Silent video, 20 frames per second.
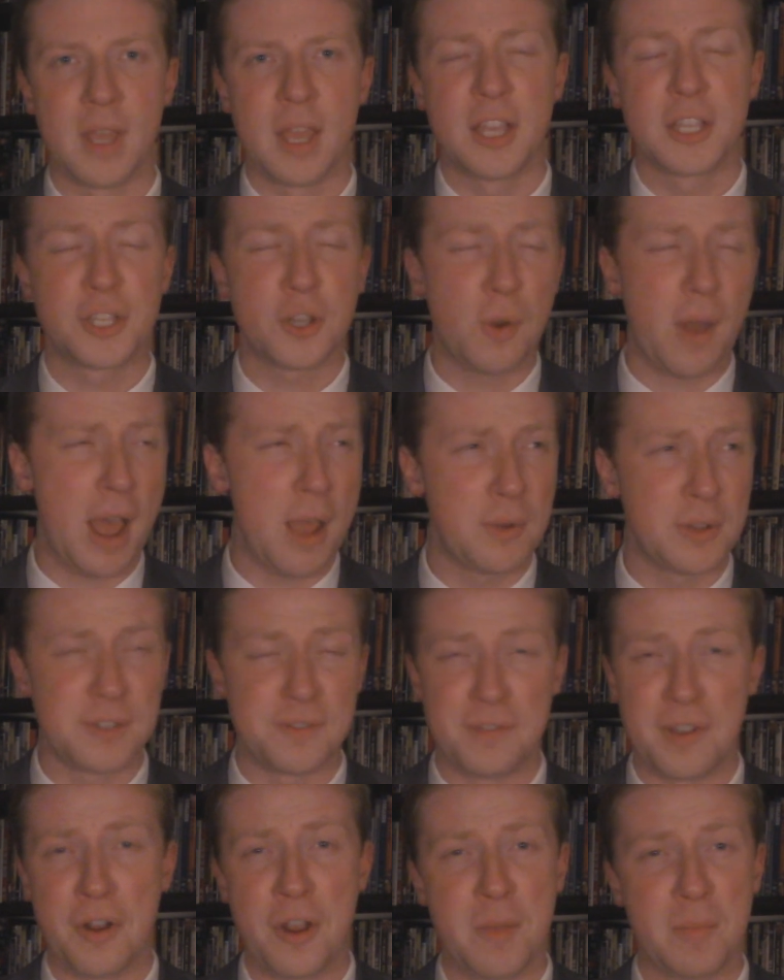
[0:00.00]
So I was
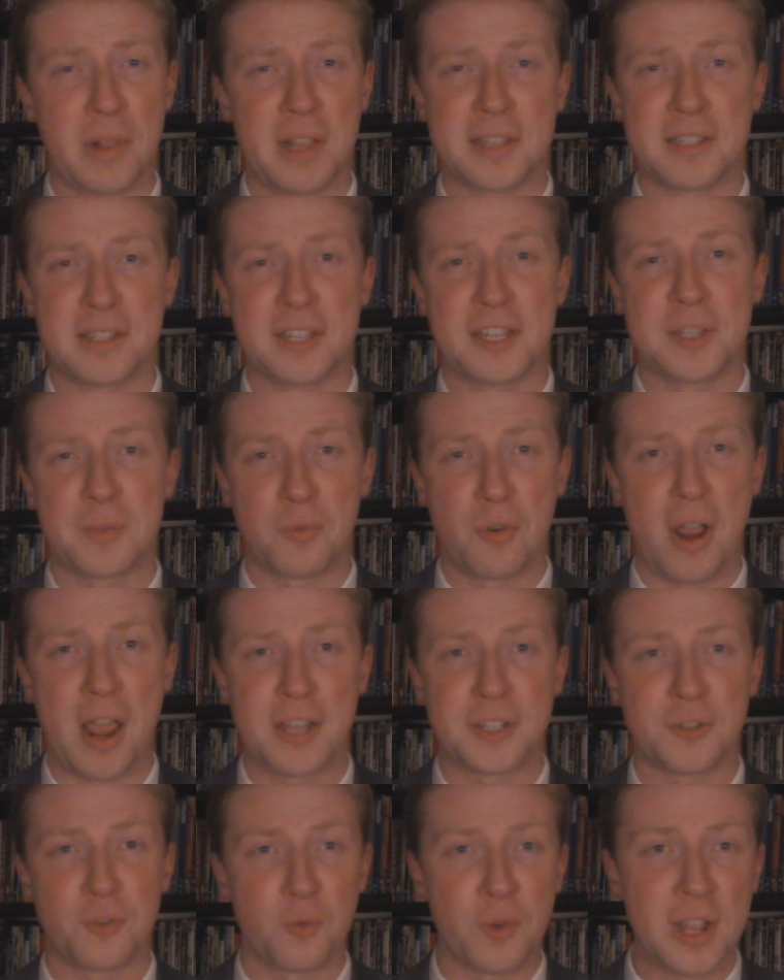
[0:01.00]
very pleasantly
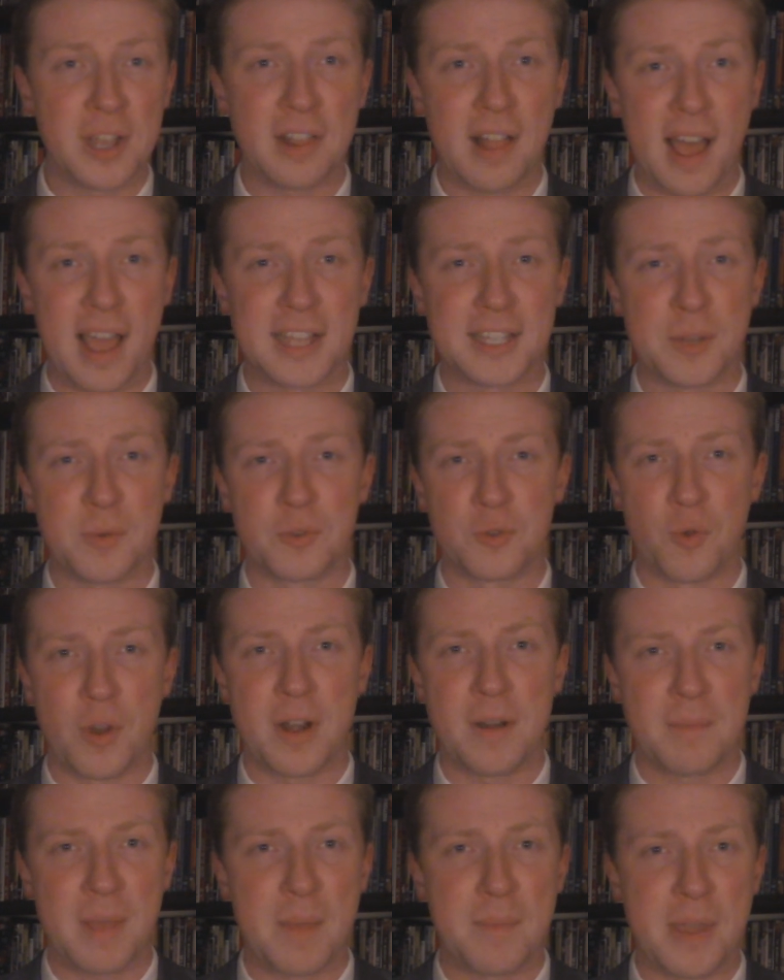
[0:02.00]
surprised to realize it was
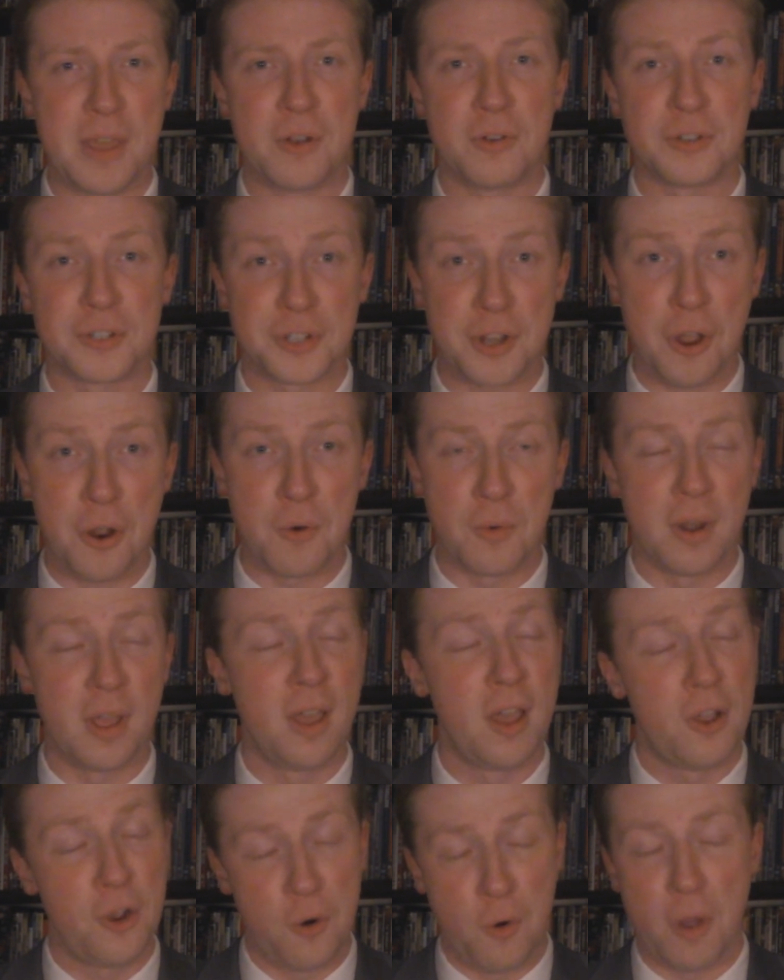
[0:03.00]
written by Peter Stone,
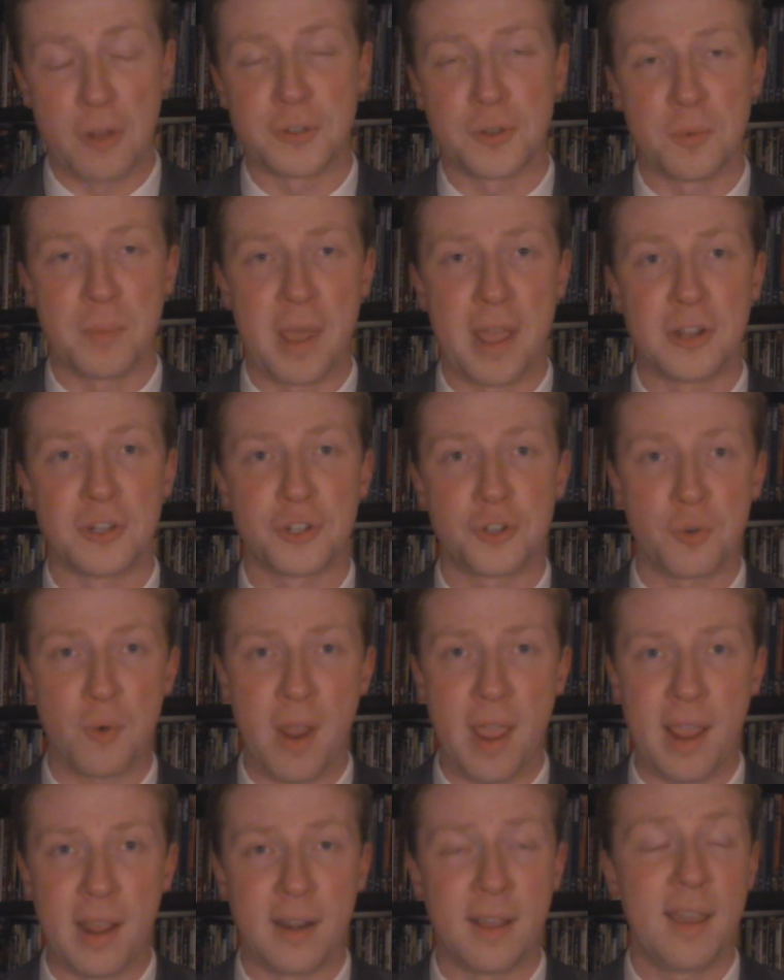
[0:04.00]
who also penned
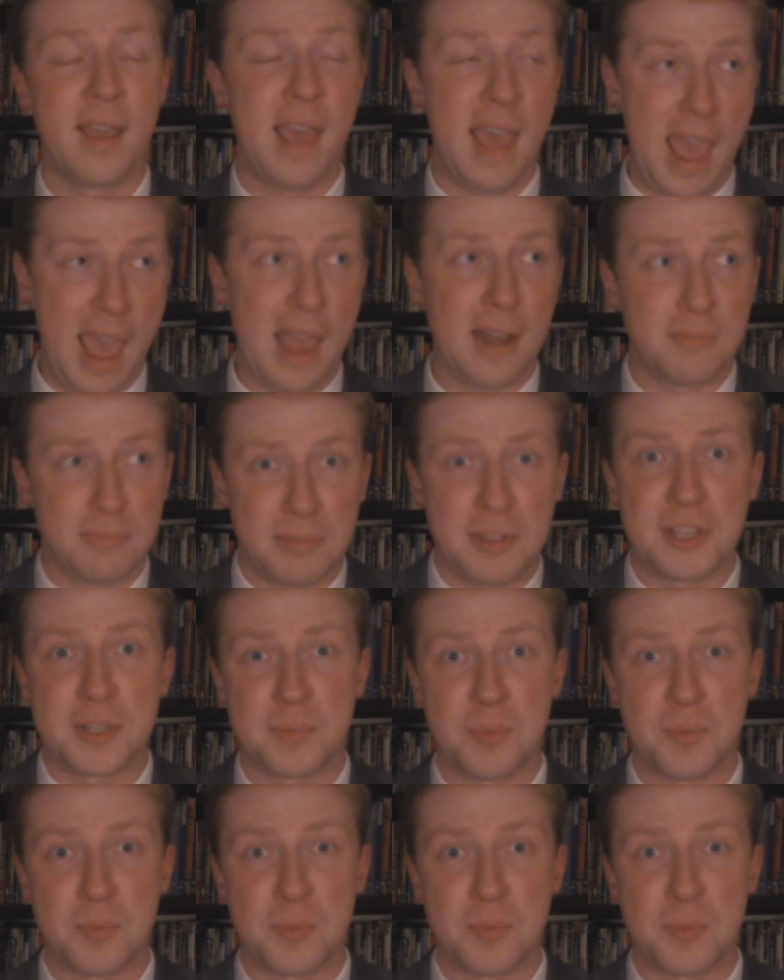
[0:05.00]
Charade, and this